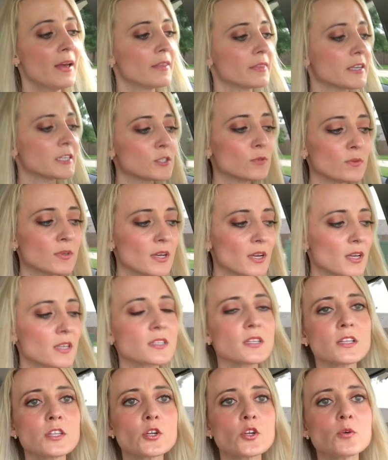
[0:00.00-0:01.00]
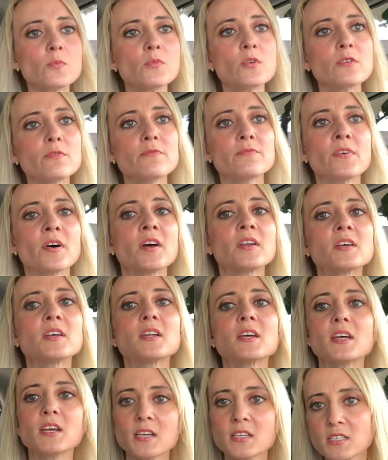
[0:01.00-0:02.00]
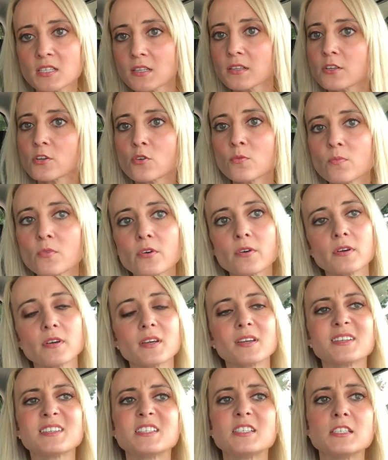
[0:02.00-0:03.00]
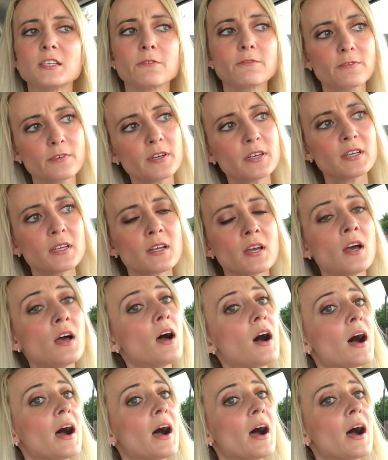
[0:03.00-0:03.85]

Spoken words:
This one is a little more fun. It is a little more different.